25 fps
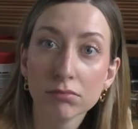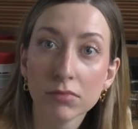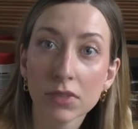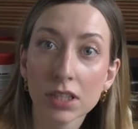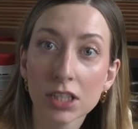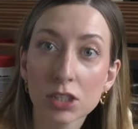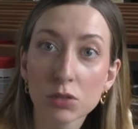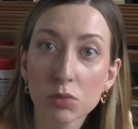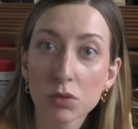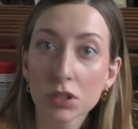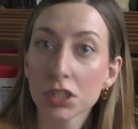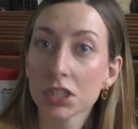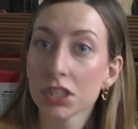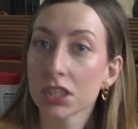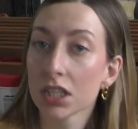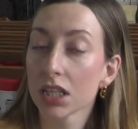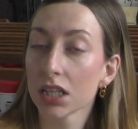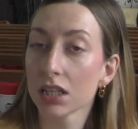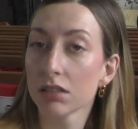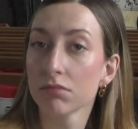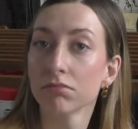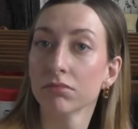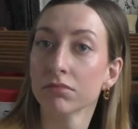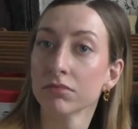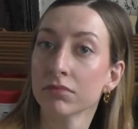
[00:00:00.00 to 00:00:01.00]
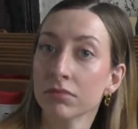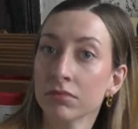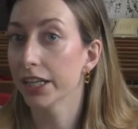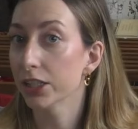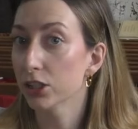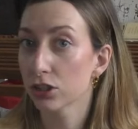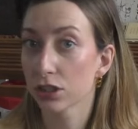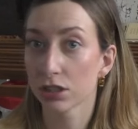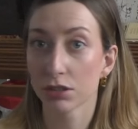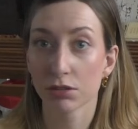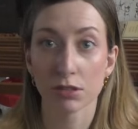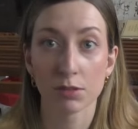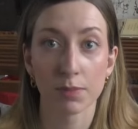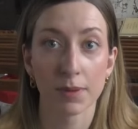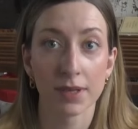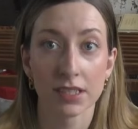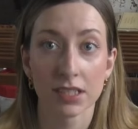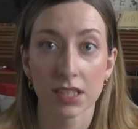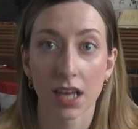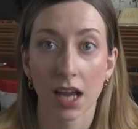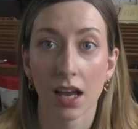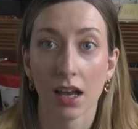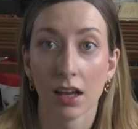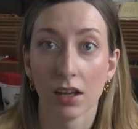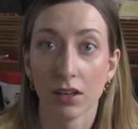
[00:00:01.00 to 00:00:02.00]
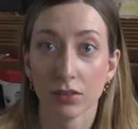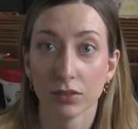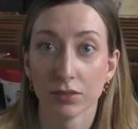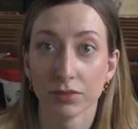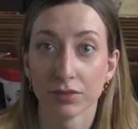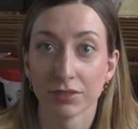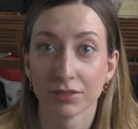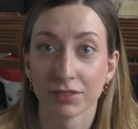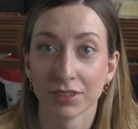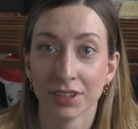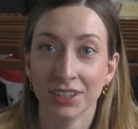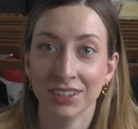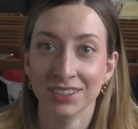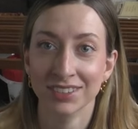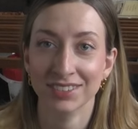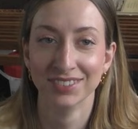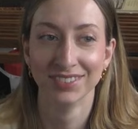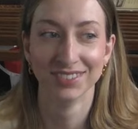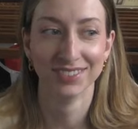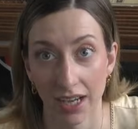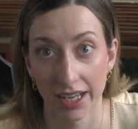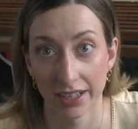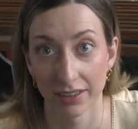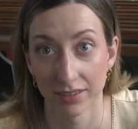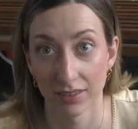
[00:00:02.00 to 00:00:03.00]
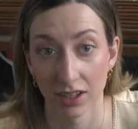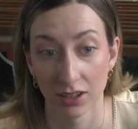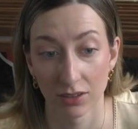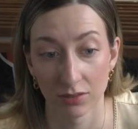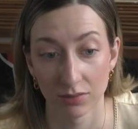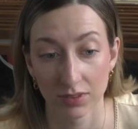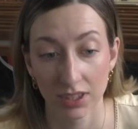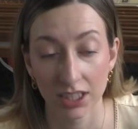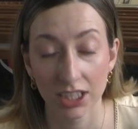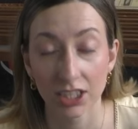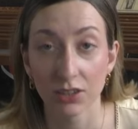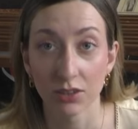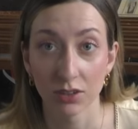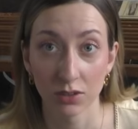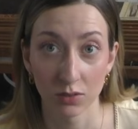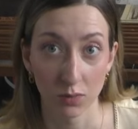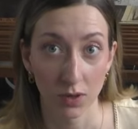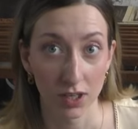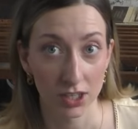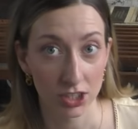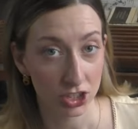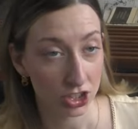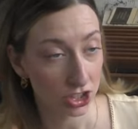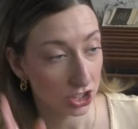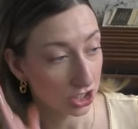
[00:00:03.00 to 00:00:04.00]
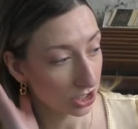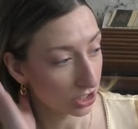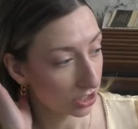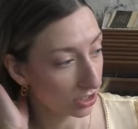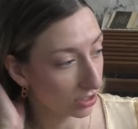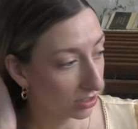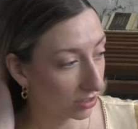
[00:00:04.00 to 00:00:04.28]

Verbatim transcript: I just wanted to introduce myself. I don't know. Then you can watch